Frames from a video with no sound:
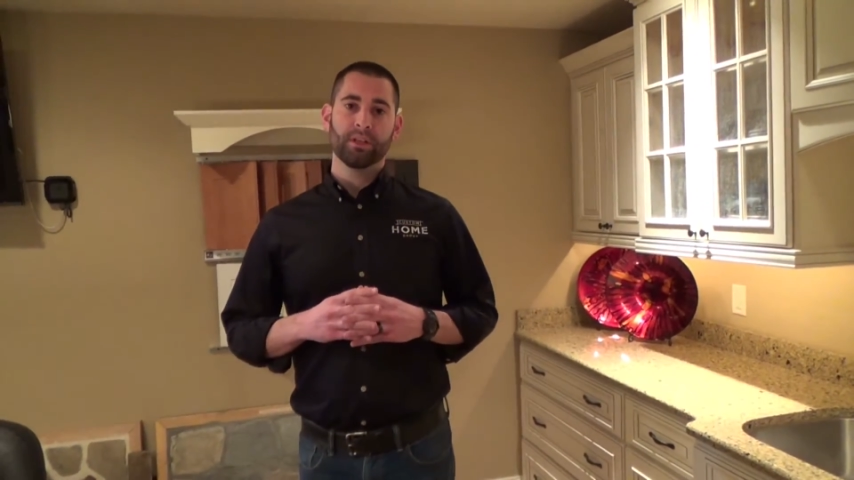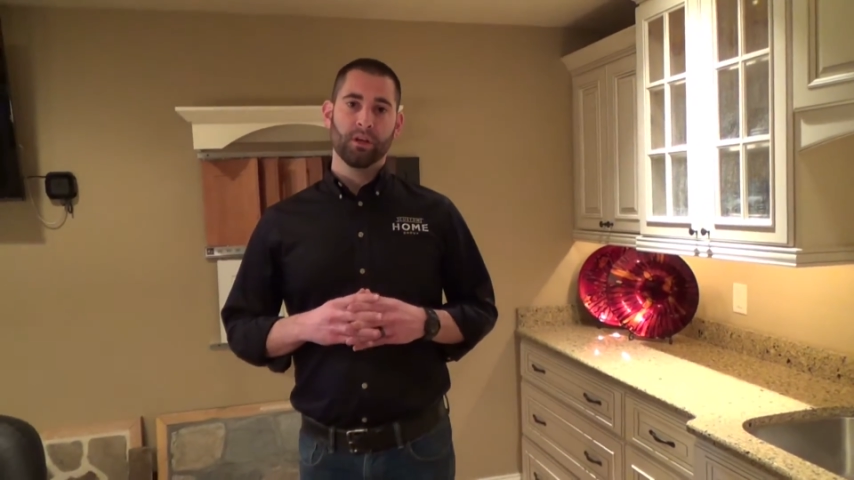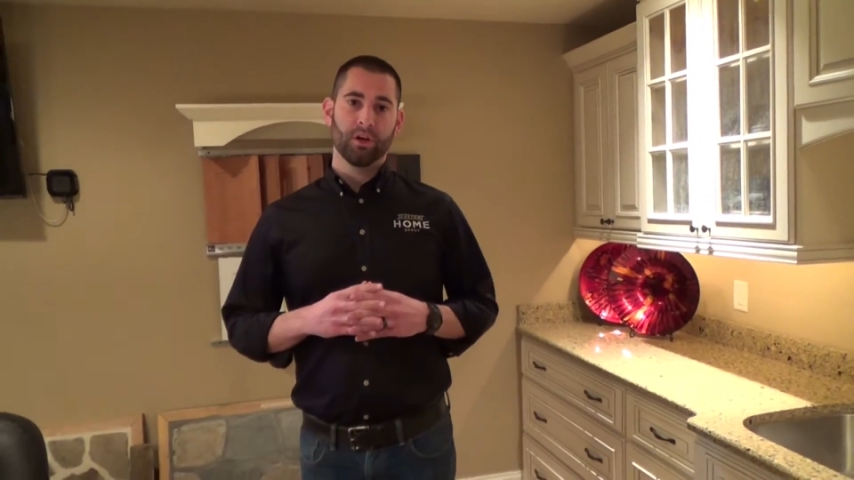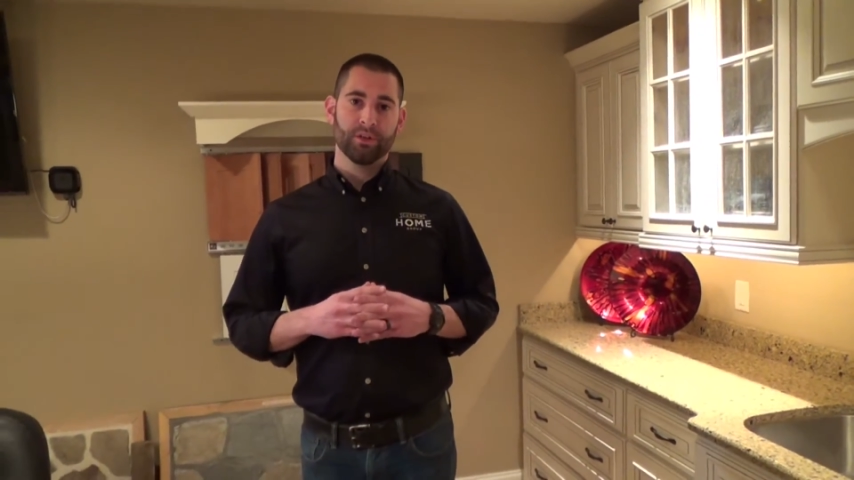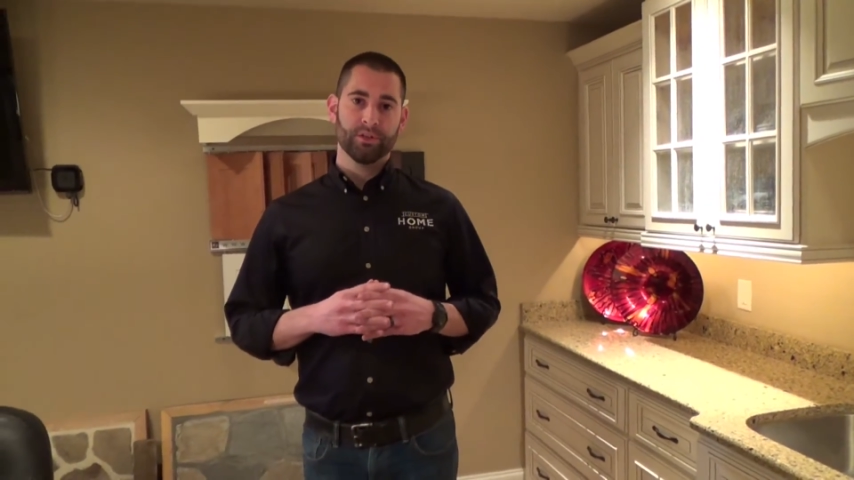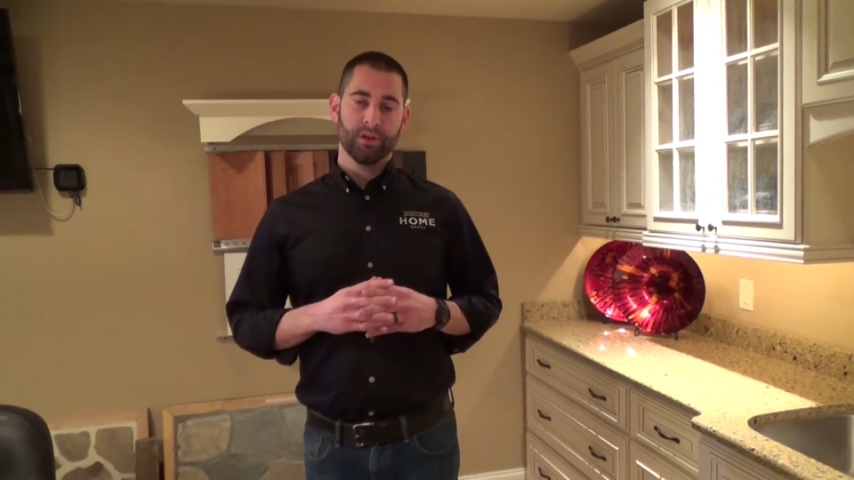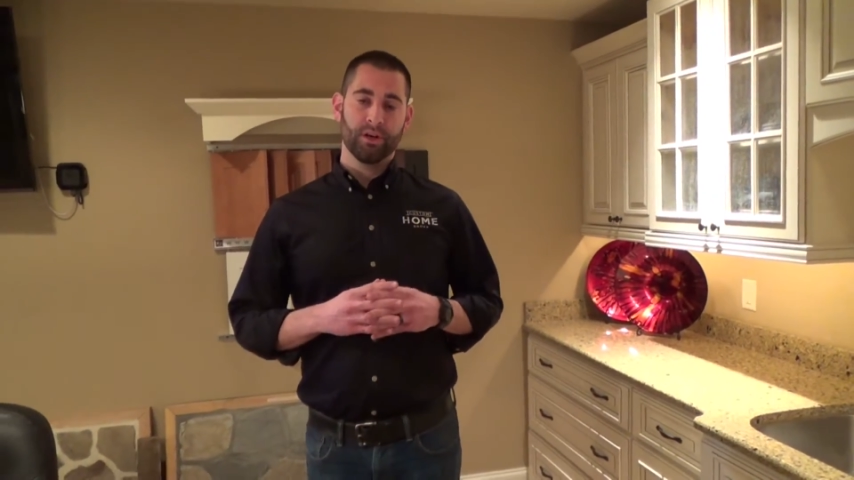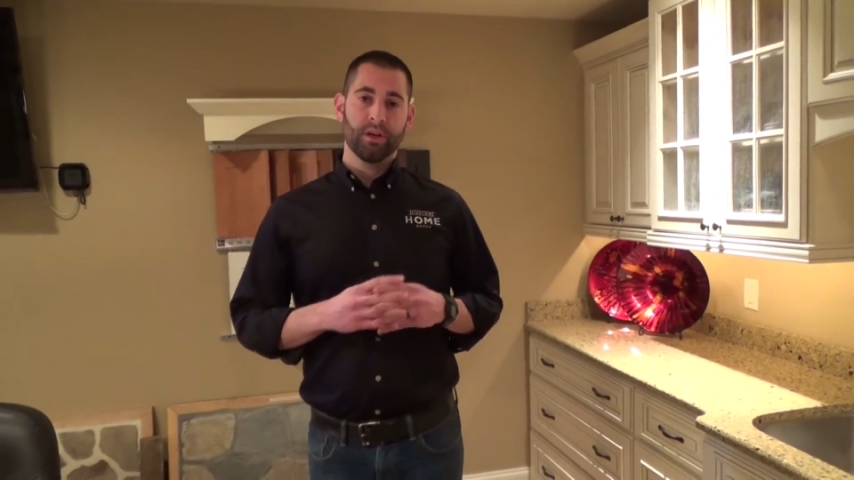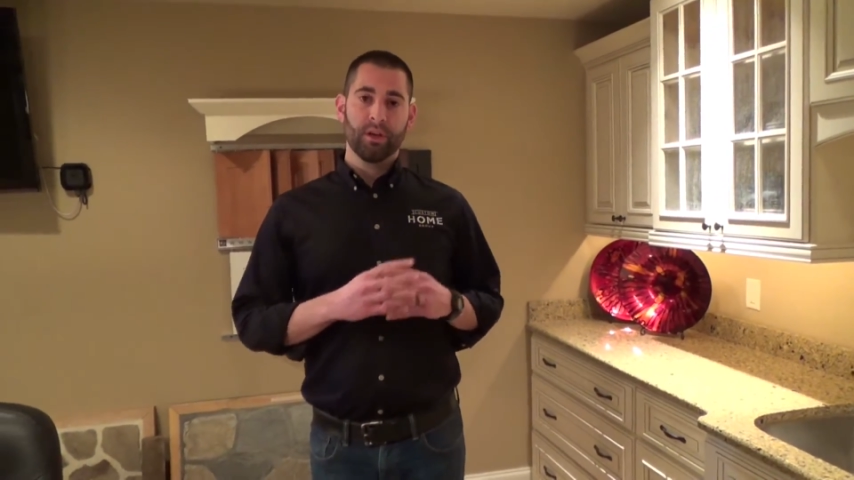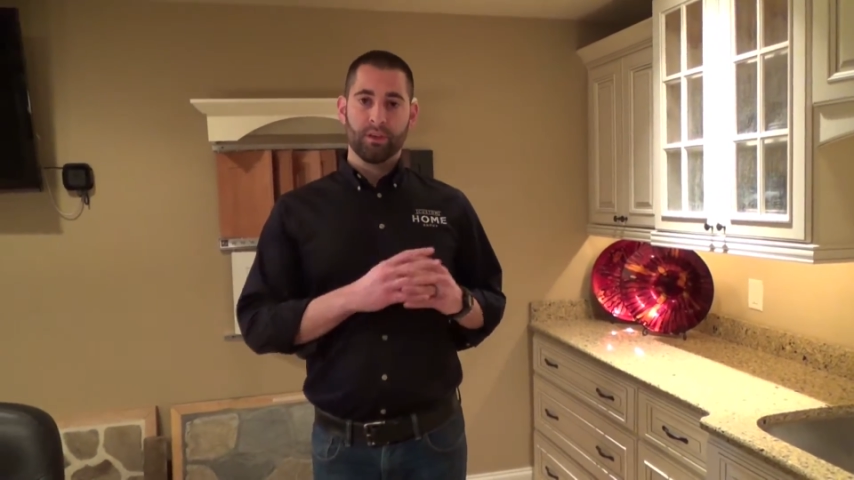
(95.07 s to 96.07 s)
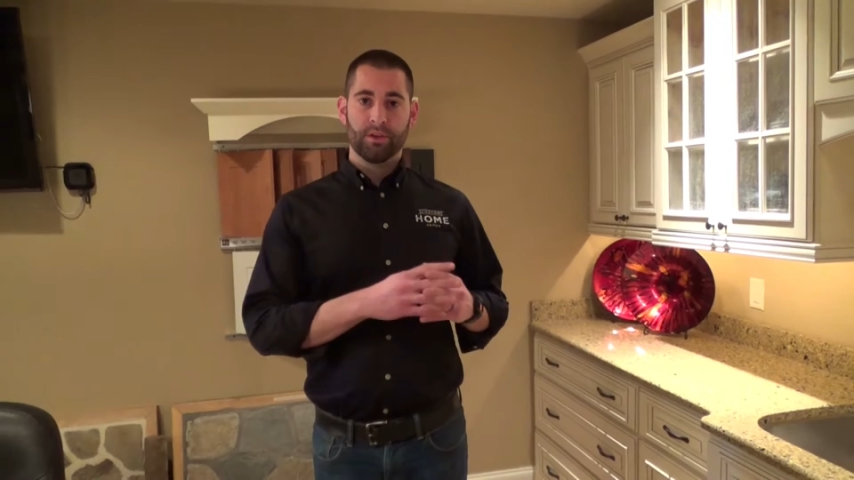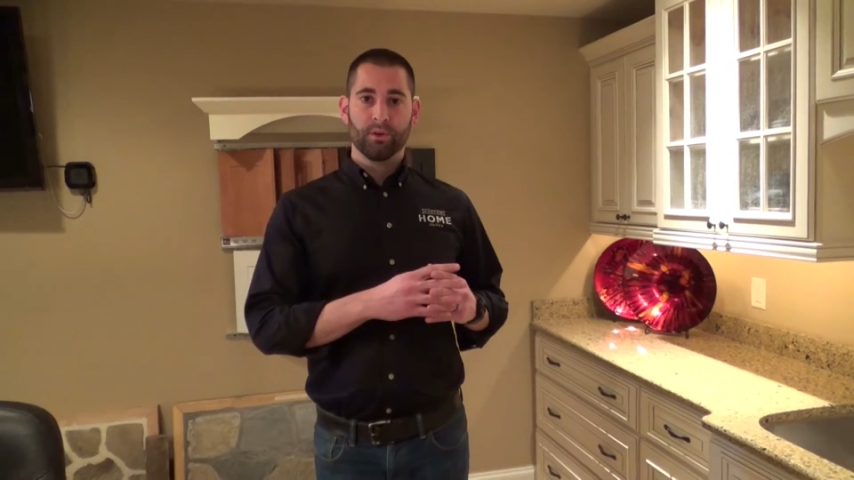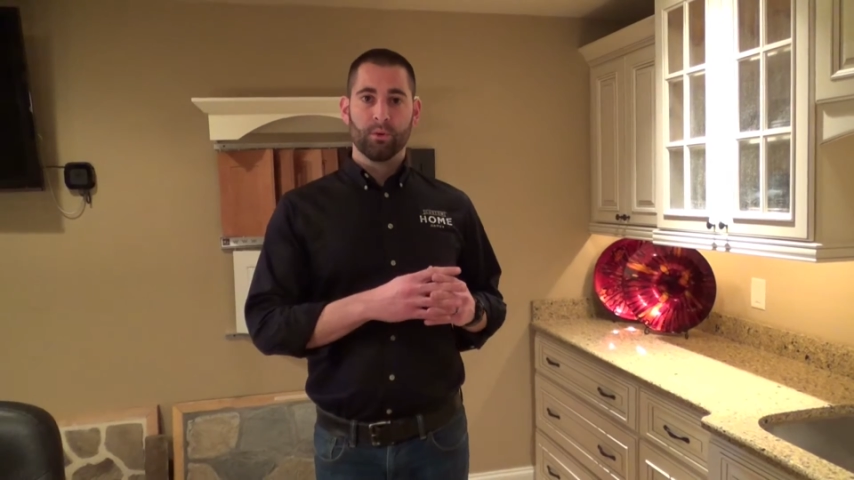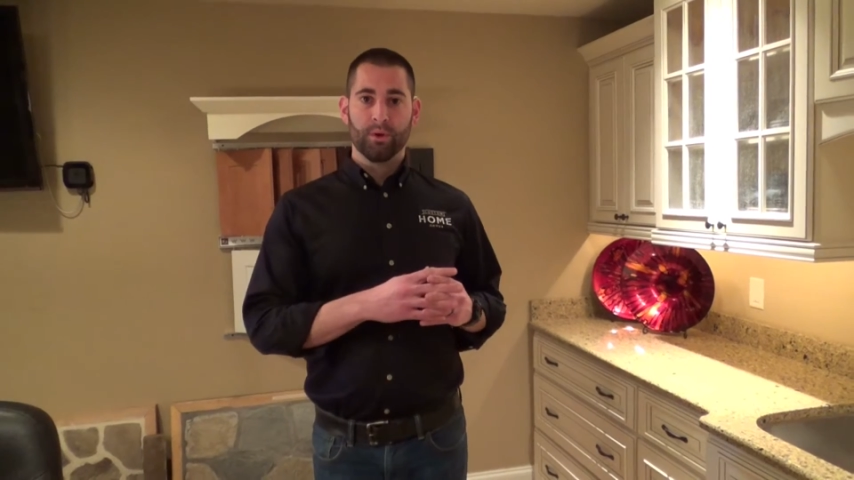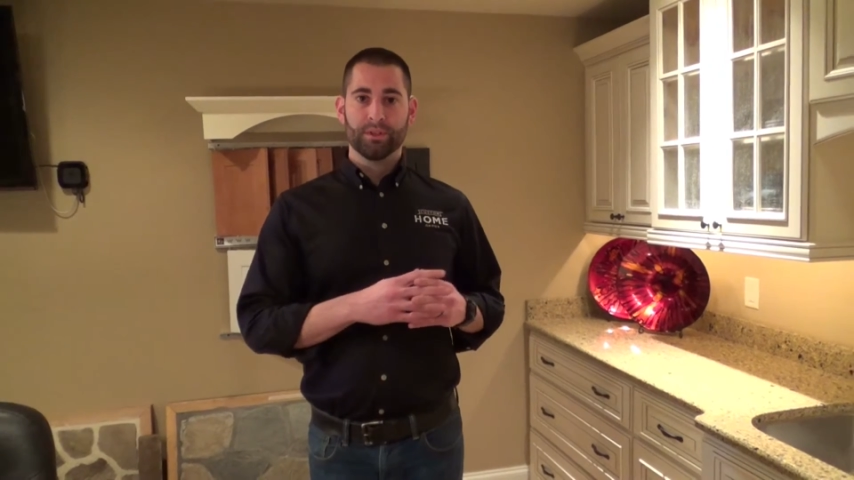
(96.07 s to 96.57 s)
larger than your
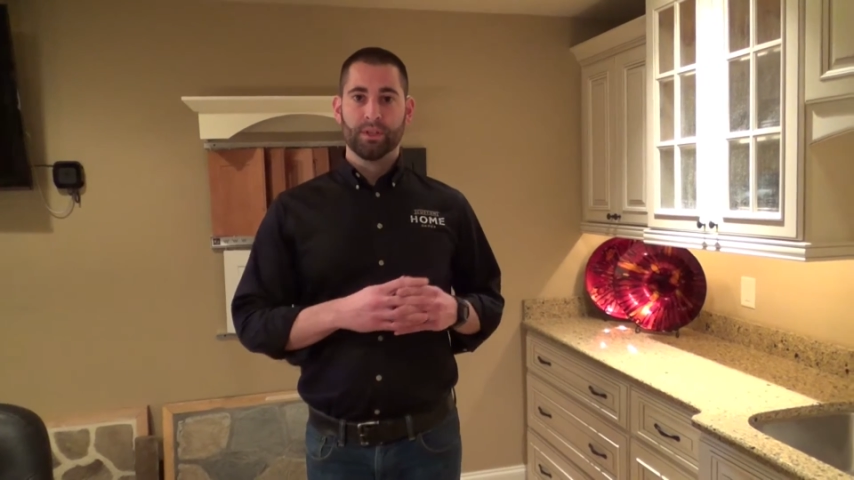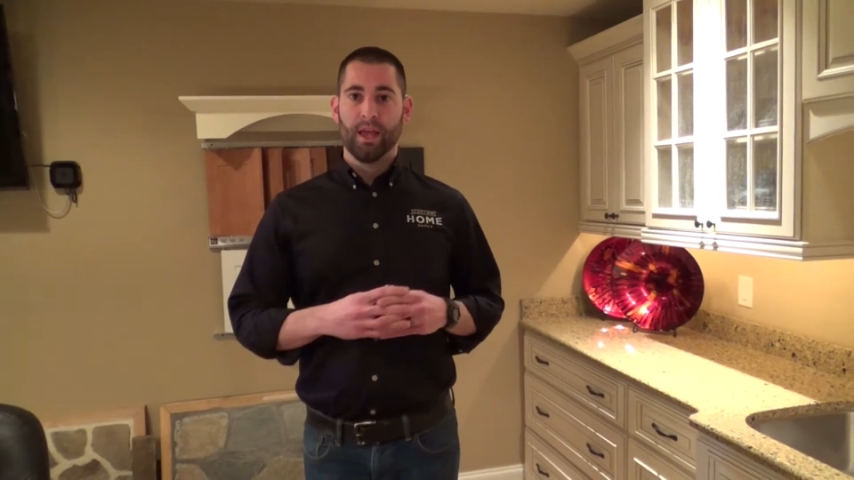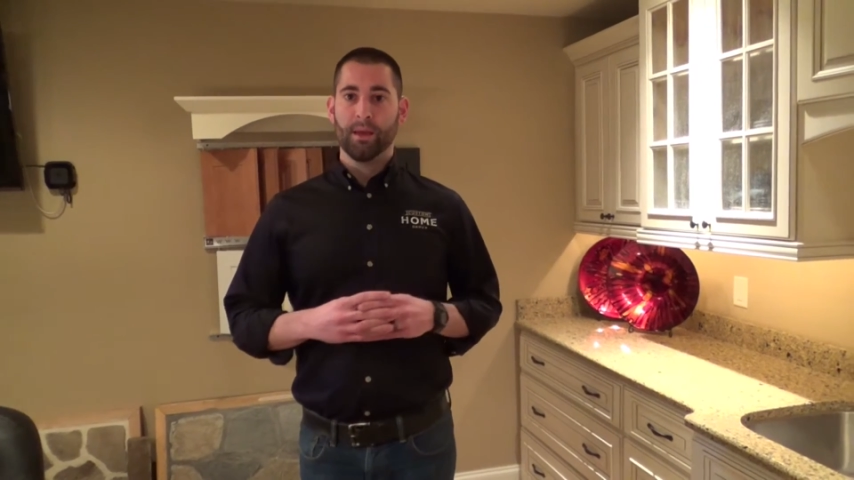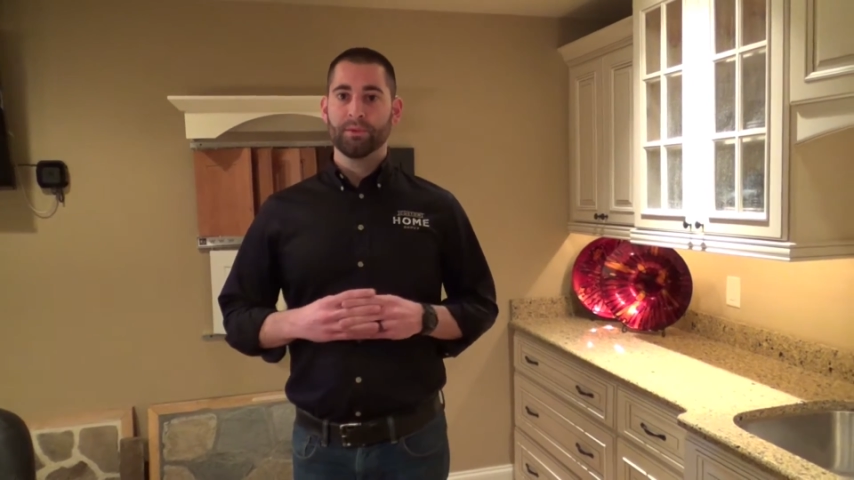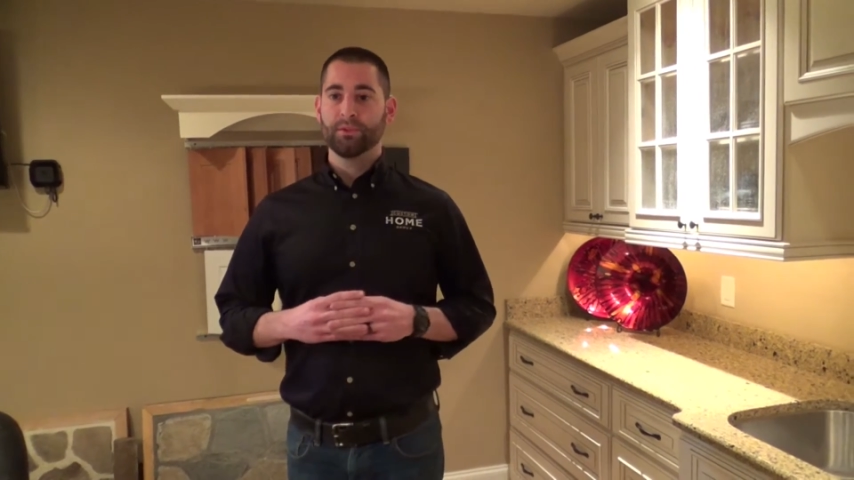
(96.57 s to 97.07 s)
quartz slabs.